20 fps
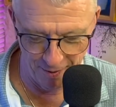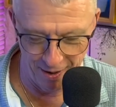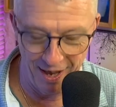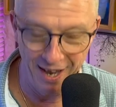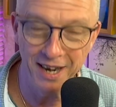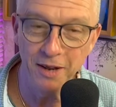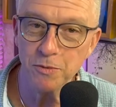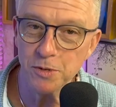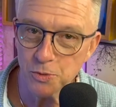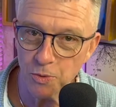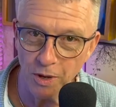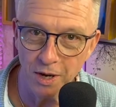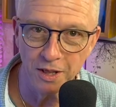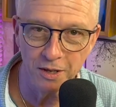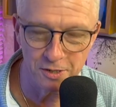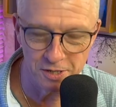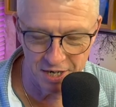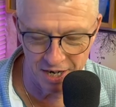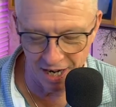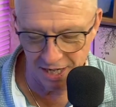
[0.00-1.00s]
And he was one of
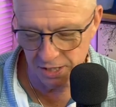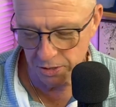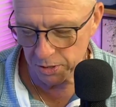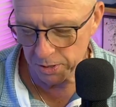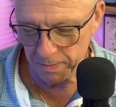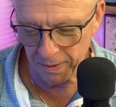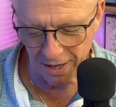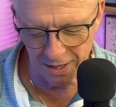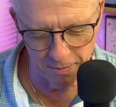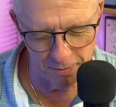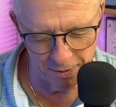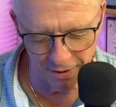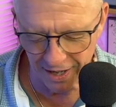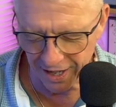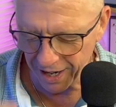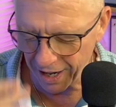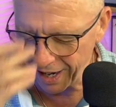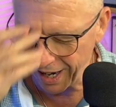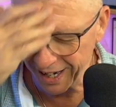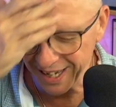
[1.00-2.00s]
those guys. He was by the book,
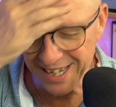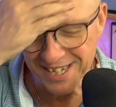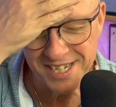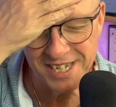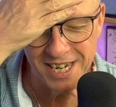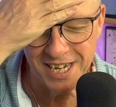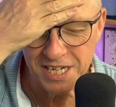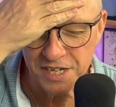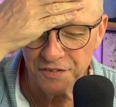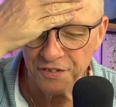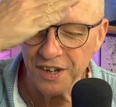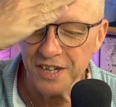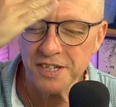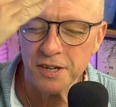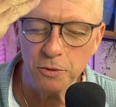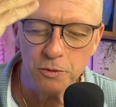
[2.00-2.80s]
and I, I can see his face.